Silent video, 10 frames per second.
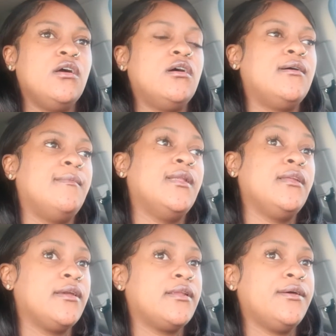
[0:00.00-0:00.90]
Um,
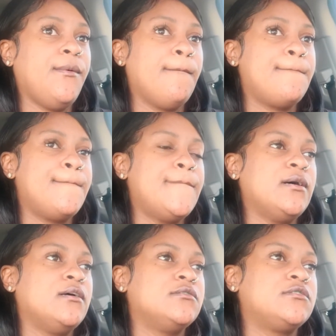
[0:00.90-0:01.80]
look it up.
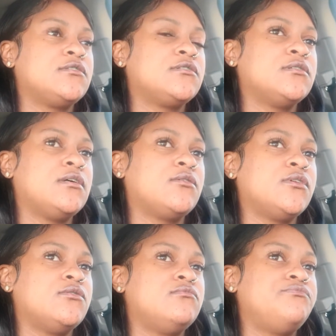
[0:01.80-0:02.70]
But I don't
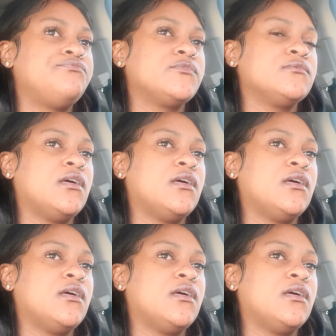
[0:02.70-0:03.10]
know.